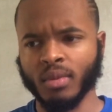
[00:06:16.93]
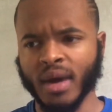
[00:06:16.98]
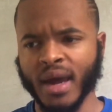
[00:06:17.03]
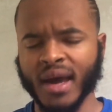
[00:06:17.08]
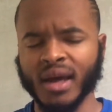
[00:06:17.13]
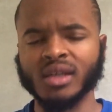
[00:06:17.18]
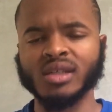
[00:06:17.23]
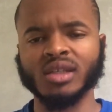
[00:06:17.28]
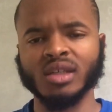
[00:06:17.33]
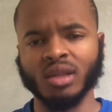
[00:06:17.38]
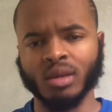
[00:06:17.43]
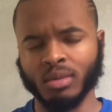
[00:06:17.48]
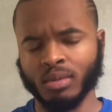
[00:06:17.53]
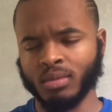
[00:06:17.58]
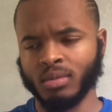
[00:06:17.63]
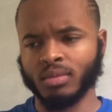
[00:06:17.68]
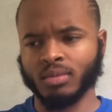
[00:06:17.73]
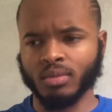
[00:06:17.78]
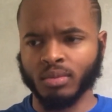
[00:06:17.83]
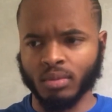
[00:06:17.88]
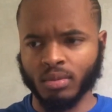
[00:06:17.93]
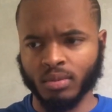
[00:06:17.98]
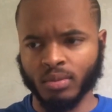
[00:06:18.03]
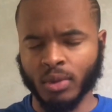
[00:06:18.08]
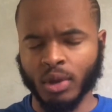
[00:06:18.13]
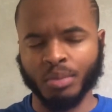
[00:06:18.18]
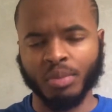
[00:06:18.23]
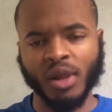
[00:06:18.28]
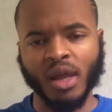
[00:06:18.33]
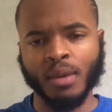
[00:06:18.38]
Actually,
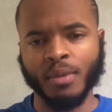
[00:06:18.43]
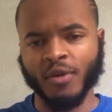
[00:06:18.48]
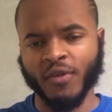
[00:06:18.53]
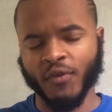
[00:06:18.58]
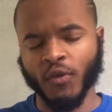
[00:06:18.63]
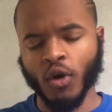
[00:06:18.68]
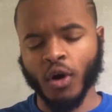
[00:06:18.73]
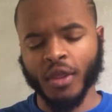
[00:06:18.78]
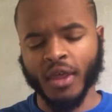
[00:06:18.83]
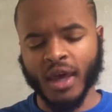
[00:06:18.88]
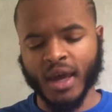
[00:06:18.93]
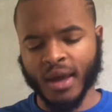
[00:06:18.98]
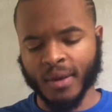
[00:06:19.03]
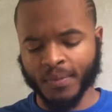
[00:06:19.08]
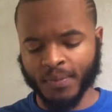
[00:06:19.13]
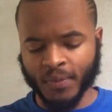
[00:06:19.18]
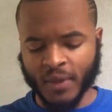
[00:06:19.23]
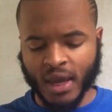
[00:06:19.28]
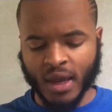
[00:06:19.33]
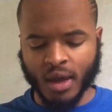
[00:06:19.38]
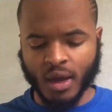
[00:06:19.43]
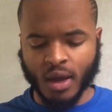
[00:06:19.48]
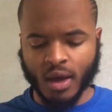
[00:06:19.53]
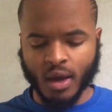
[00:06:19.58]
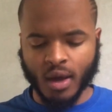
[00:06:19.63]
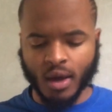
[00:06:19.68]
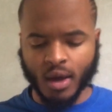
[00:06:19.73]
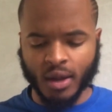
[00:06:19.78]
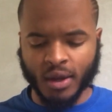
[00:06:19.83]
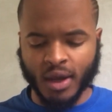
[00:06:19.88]
the play before that, they
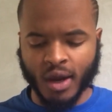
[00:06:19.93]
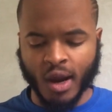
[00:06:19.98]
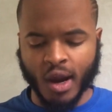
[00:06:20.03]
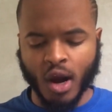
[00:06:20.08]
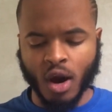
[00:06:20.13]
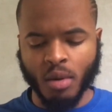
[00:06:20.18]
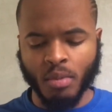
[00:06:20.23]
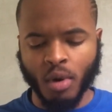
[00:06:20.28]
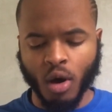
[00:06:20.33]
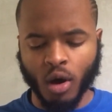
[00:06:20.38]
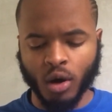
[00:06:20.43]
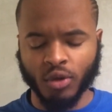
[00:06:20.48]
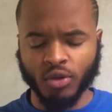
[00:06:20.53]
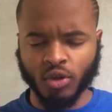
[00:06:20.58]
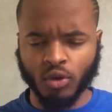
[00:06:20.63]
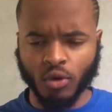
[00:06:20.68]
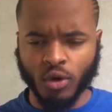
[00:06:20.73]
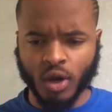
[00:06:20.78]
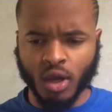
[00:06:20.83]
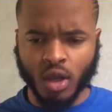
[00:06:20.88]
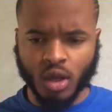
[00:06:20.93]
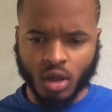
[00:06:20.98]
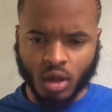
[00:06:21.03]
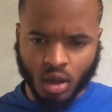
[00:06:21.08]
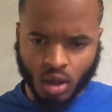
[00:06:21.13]
airballed a three